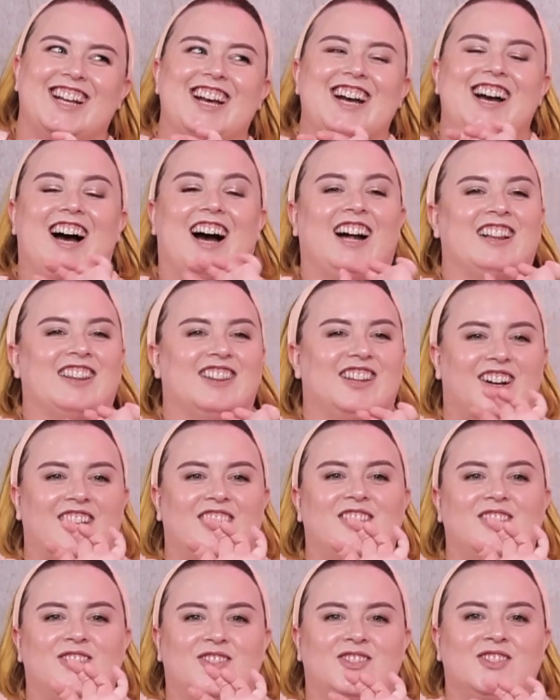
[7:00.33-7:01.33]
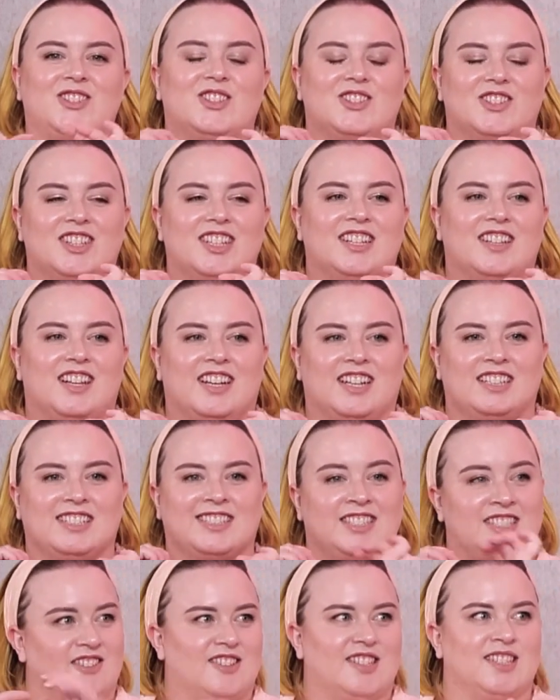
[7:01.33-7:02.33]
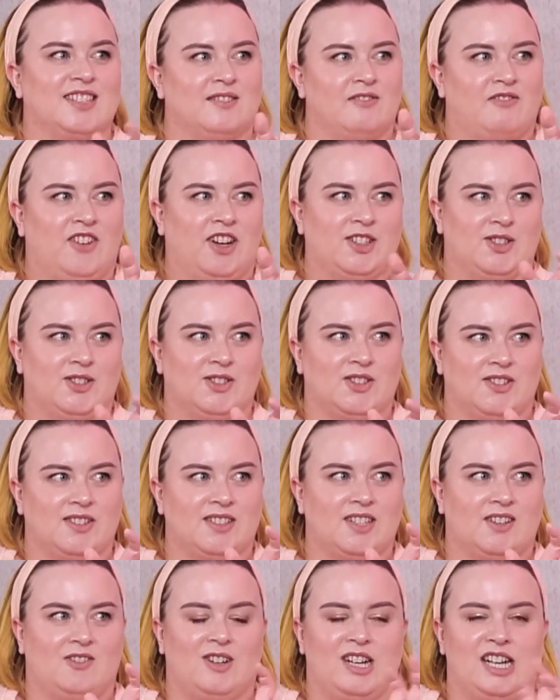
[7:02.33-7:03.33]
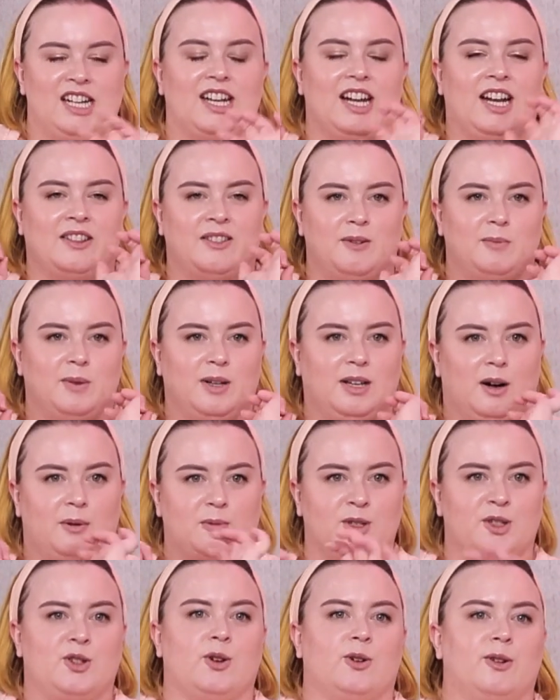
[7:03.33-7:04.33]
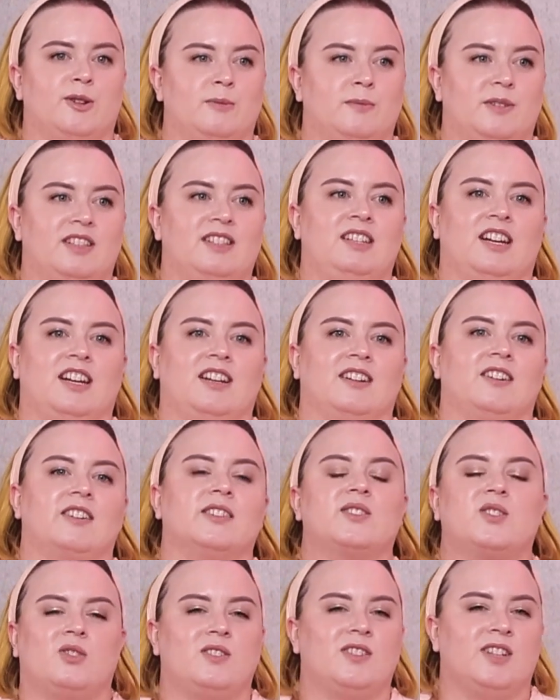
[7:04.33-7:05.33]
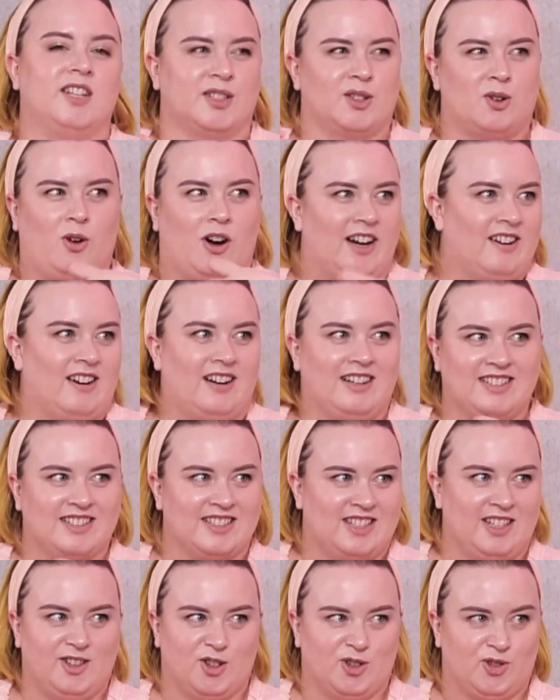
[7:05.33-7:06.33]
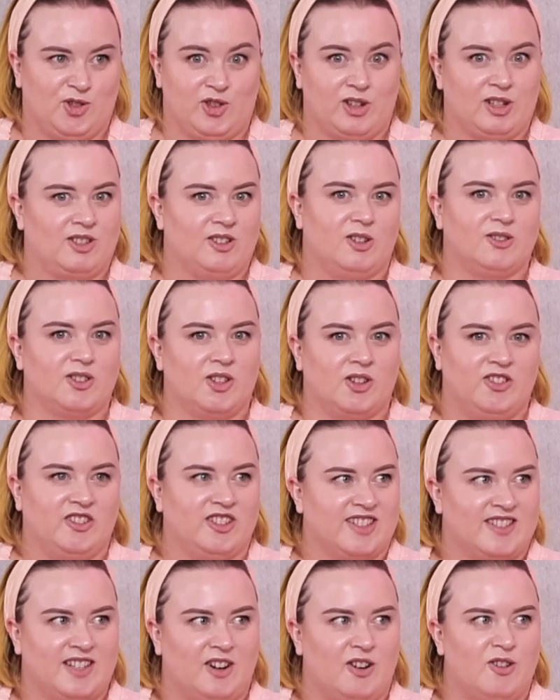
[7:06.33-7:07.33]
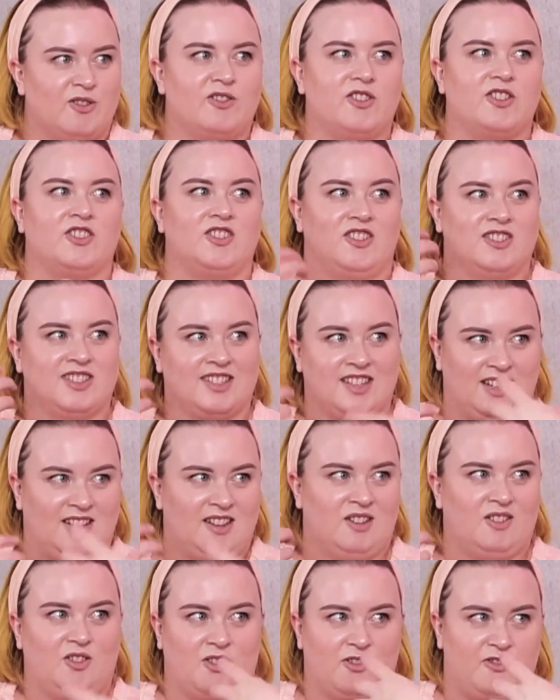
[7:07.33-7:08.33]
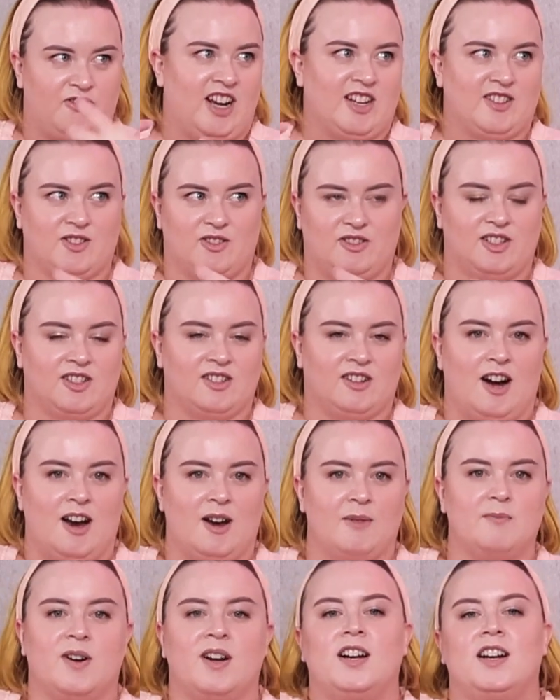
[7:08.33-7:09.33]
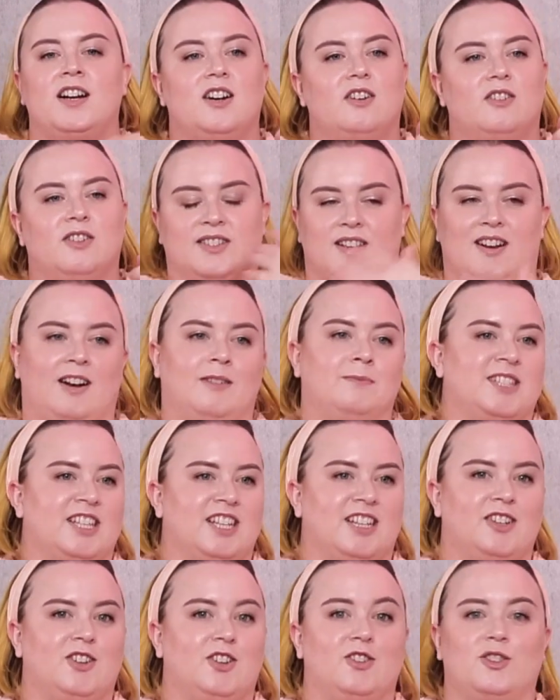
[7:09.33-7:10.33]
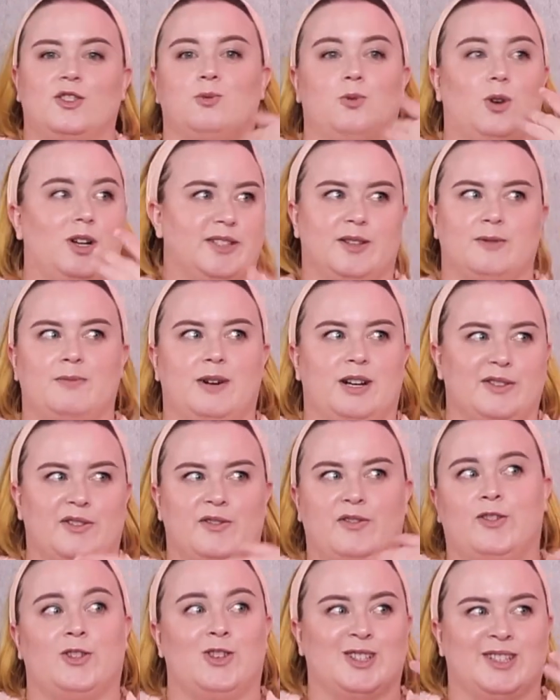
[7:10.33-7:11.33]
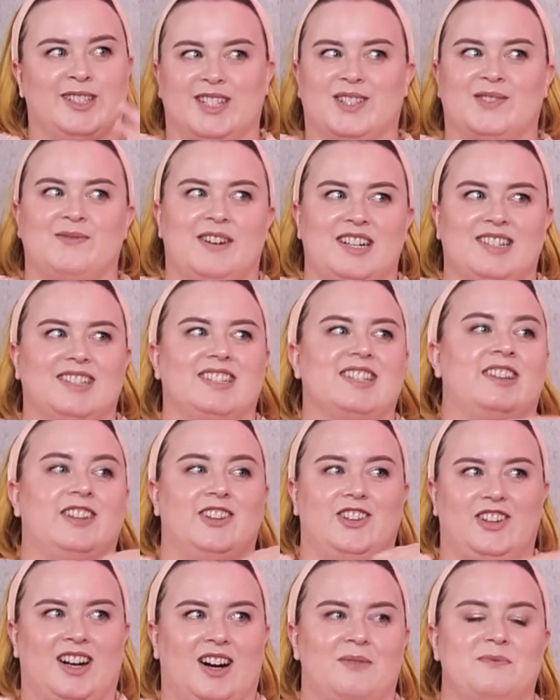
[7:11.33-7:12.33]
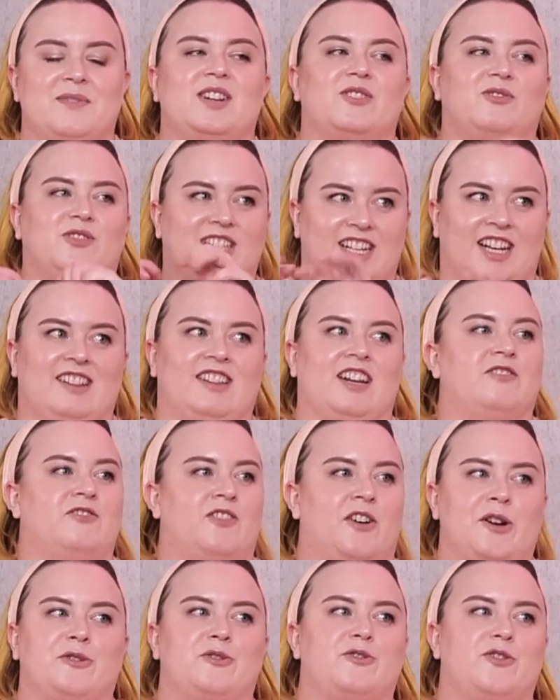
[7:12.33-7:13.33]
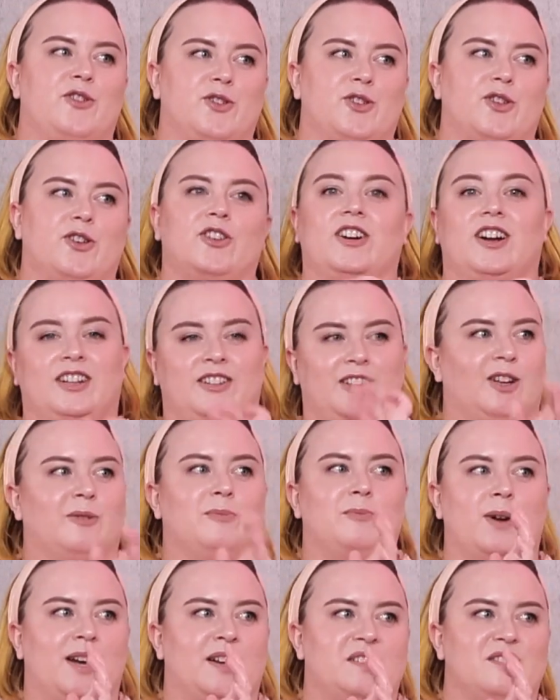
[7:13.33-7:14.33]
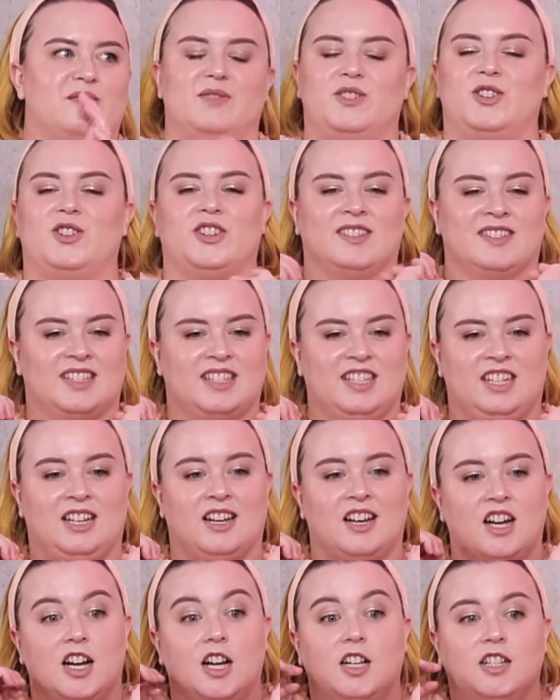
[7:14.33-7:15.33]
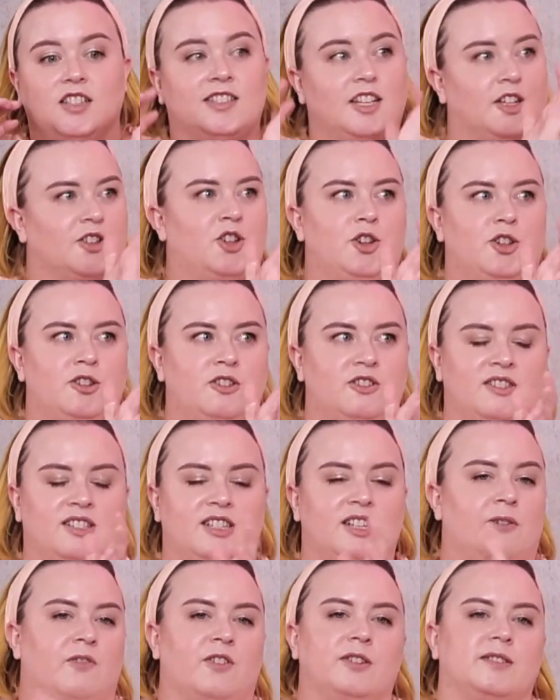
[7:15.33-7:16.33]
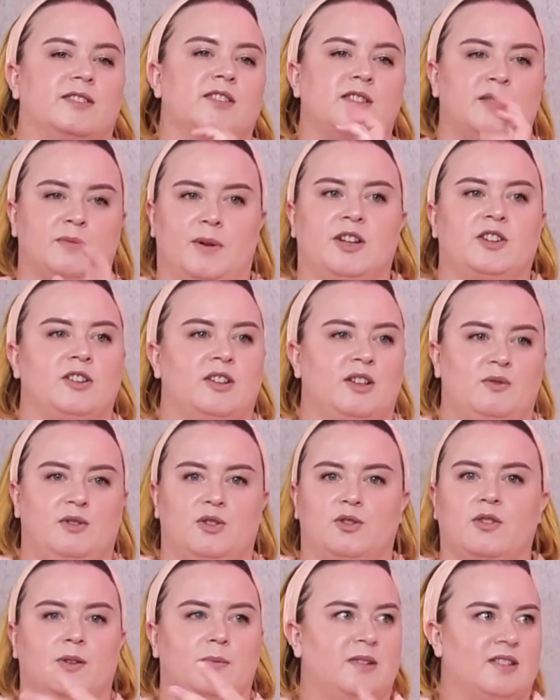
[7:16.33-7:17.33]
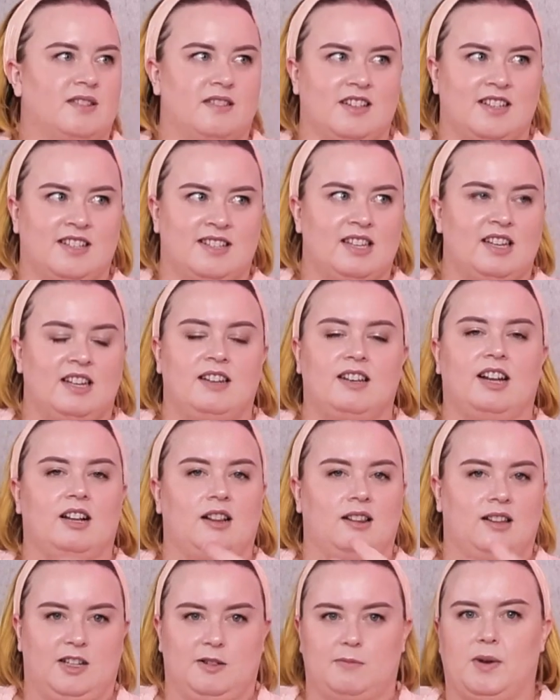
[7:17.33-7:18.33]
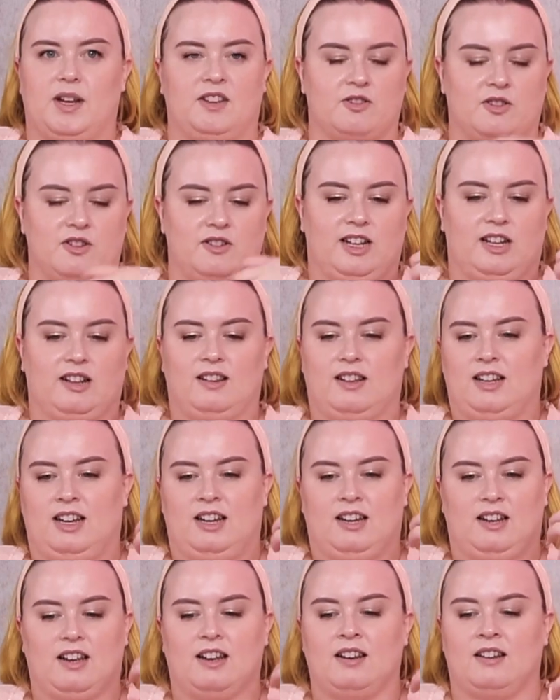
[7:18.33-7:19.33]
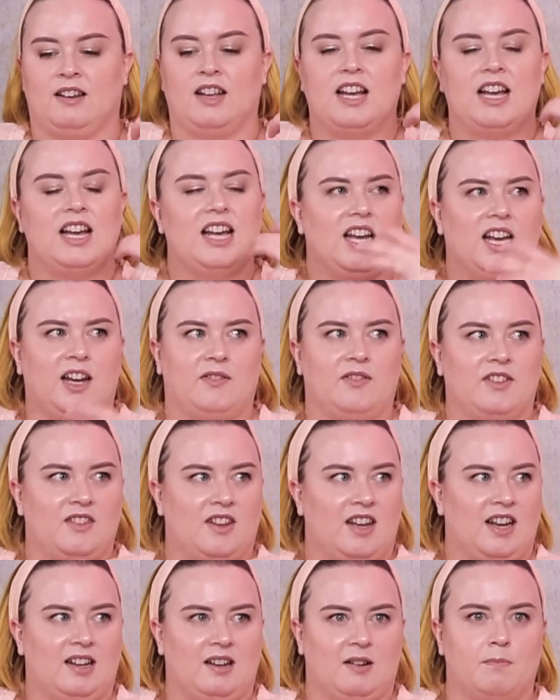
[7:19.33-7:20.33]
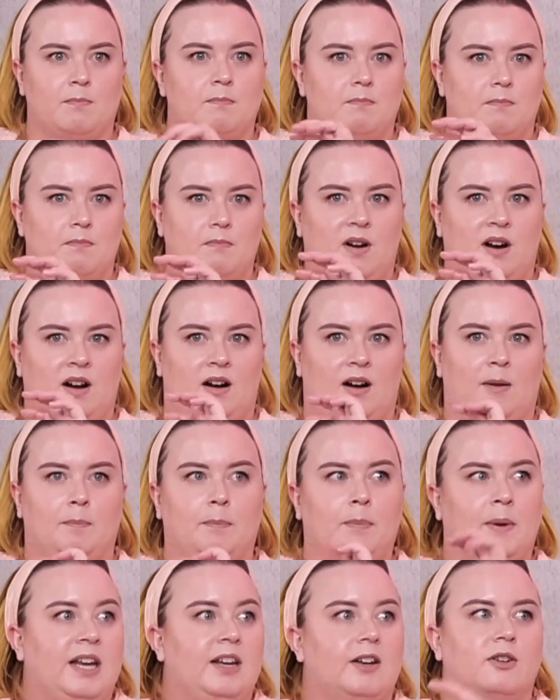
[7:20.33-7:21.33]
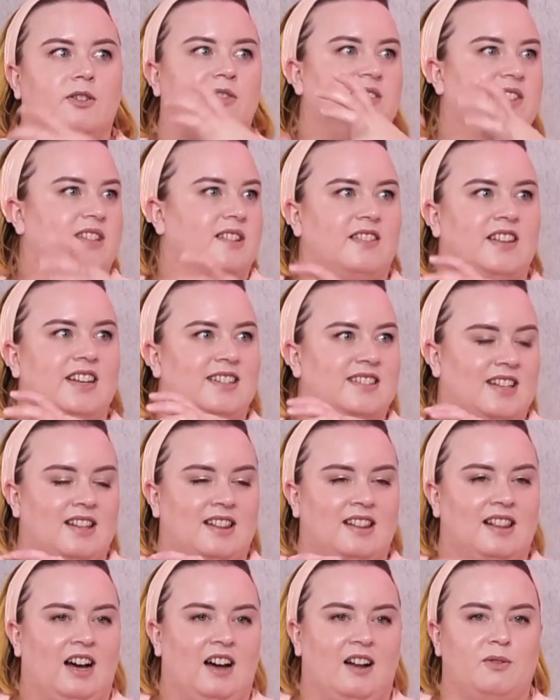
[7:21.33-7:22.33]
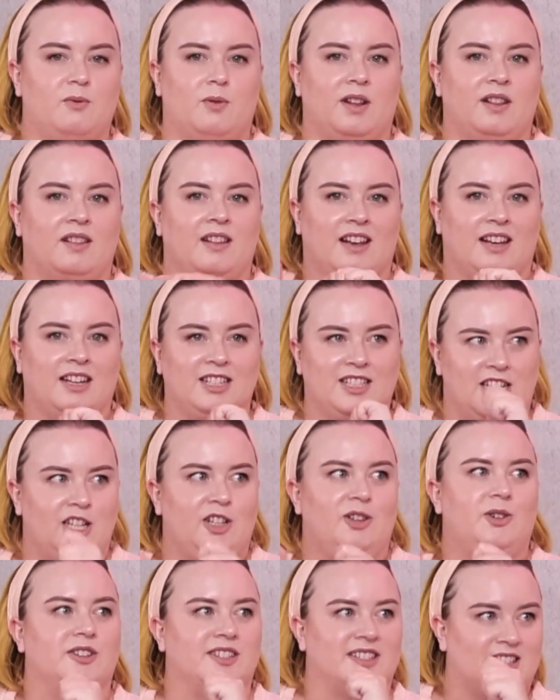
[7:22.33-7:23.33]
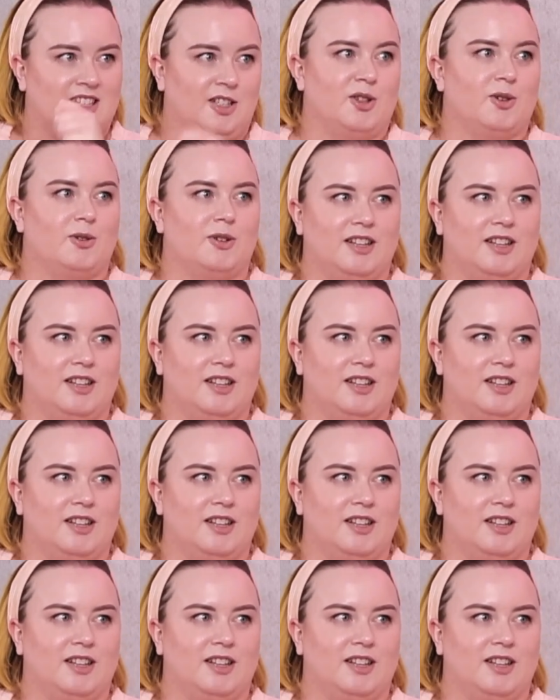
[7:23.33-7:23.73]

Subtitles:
I love doing like a series of facials on someone and then being able to show them at the end, because it's quite hard to see those results on yourself because you're seeing your face all the time. Whereas I'm seeing you once a month for 6 months, and then you come in and we take that final photo and you compare them, and you can see such a huge difference, especially with treatments like skin needling, meso needling, and even like peels and things like that, where they're continuously doing